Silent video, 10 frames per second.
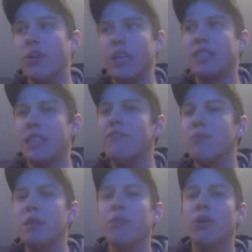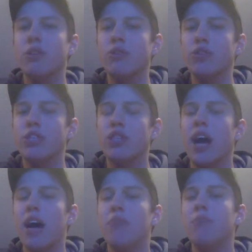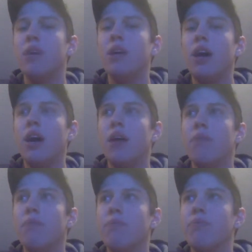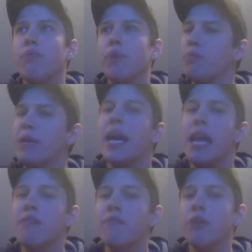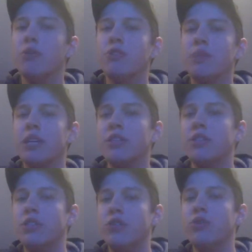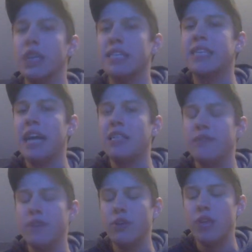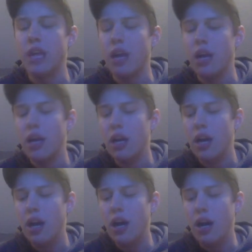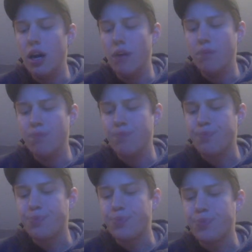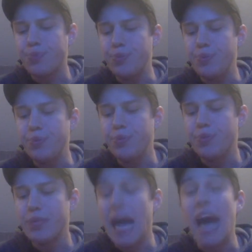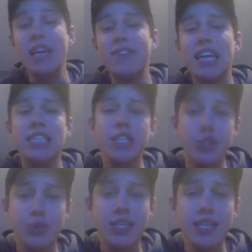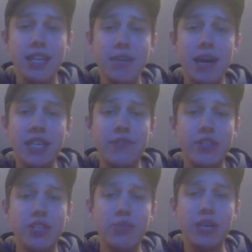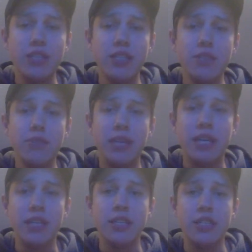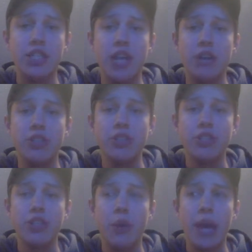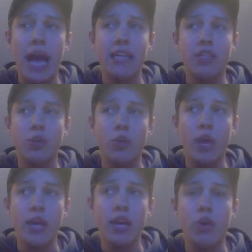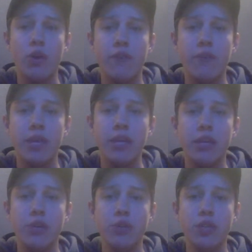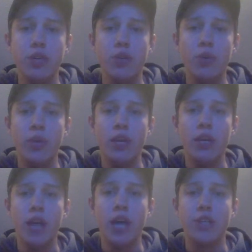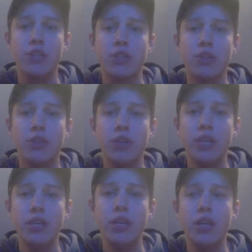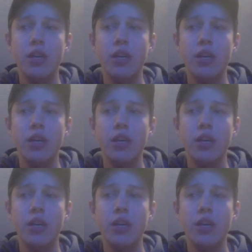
are like 7 people on the losing tribe, there would be 8 votes because you get to cast a vote there. I never got to use it in Past versus Present because the challenge that we had to win in order for me to use it, we got screwed in.